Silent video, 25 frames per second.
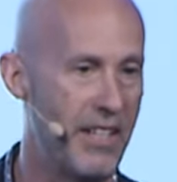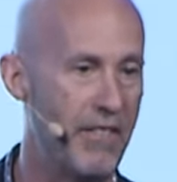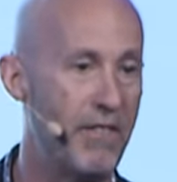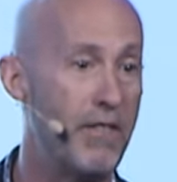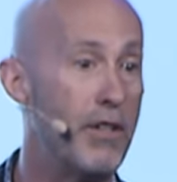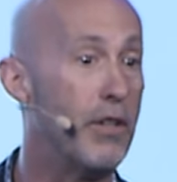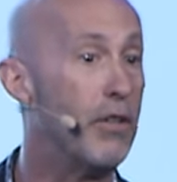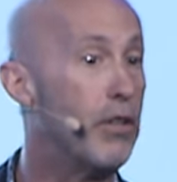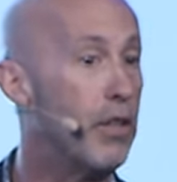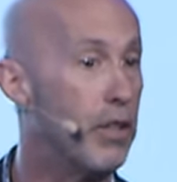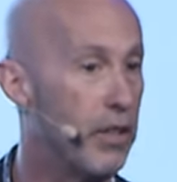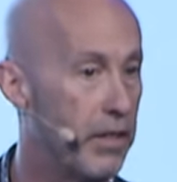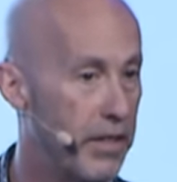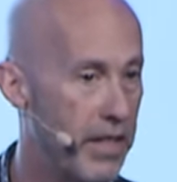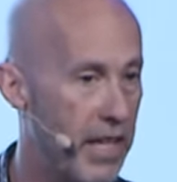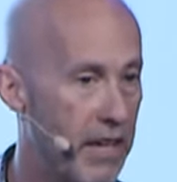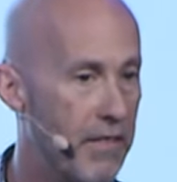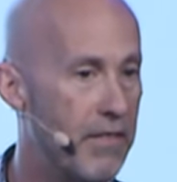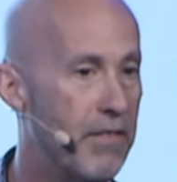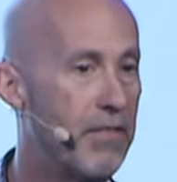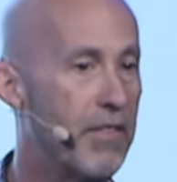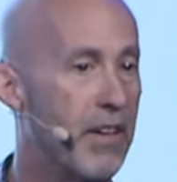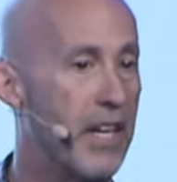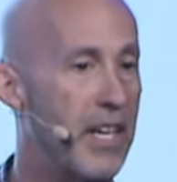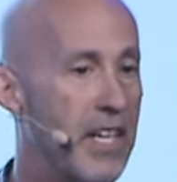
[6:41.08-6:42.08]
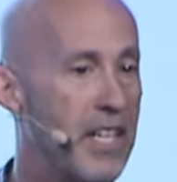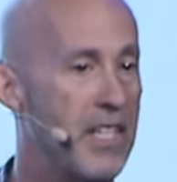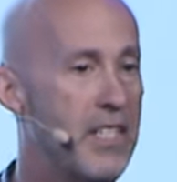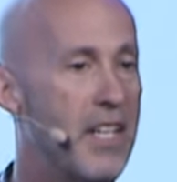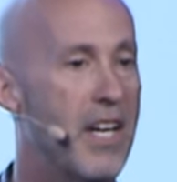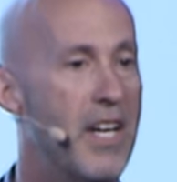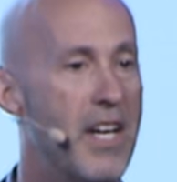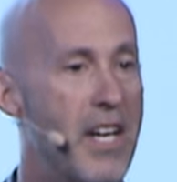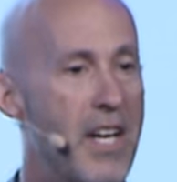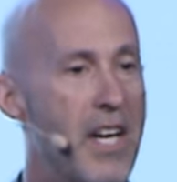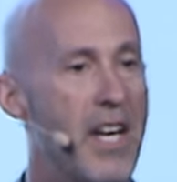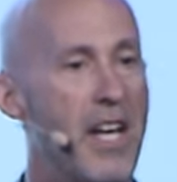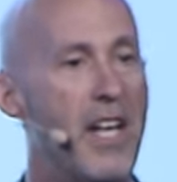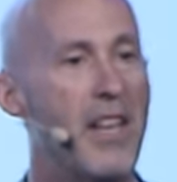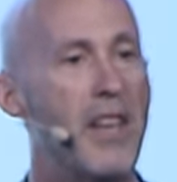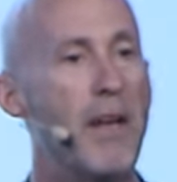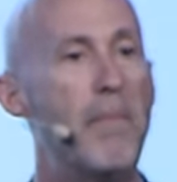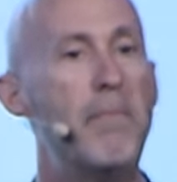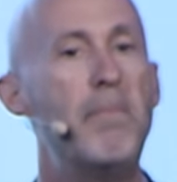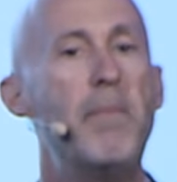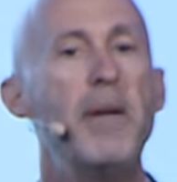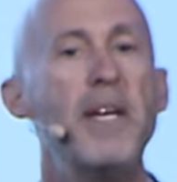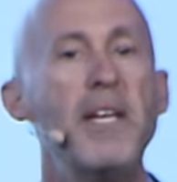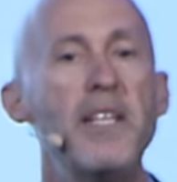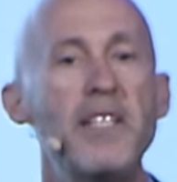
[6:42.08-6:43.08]
if you heard that phrase, the
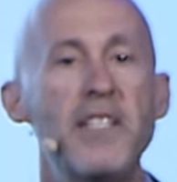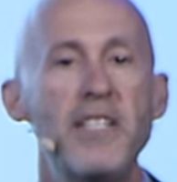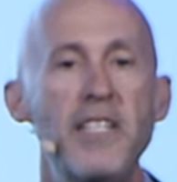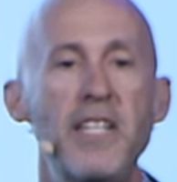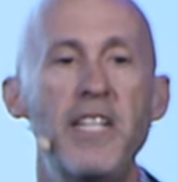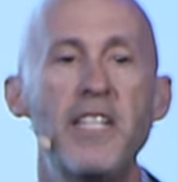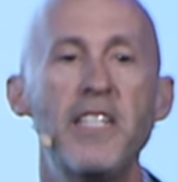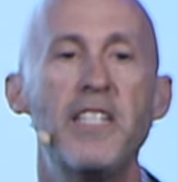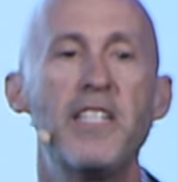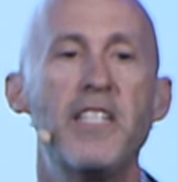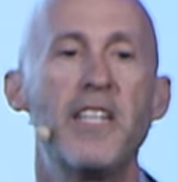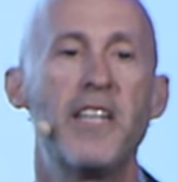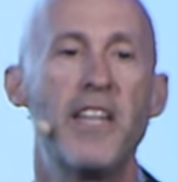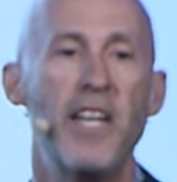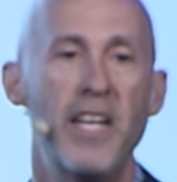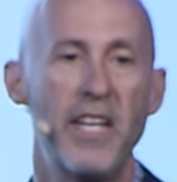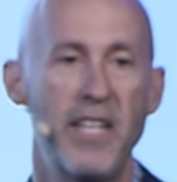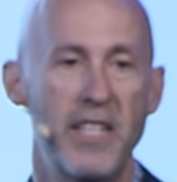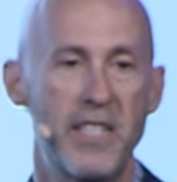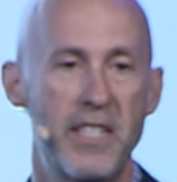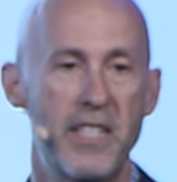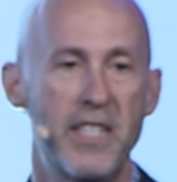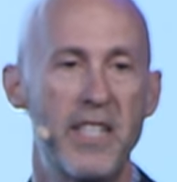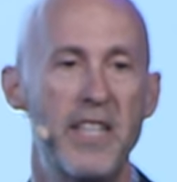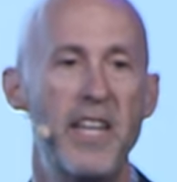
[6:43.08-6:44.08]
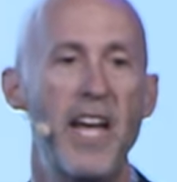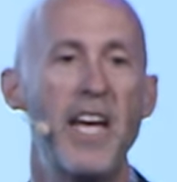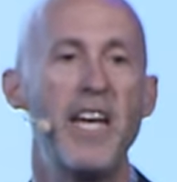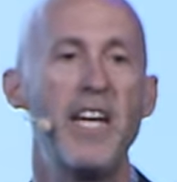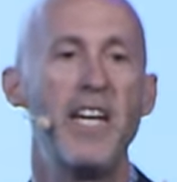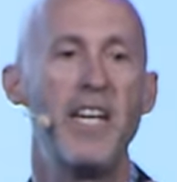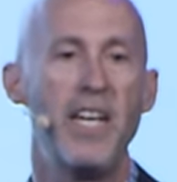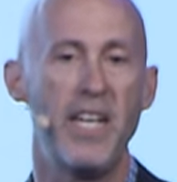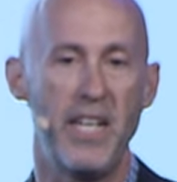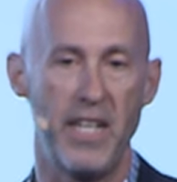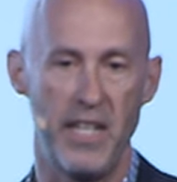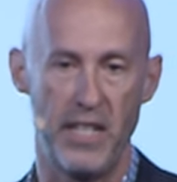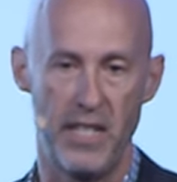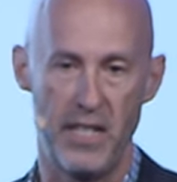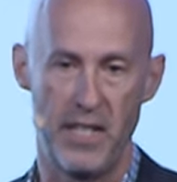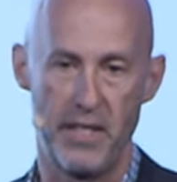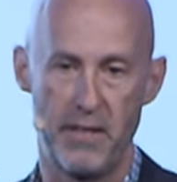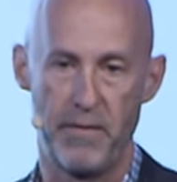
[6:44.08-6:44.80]
business thinks they need.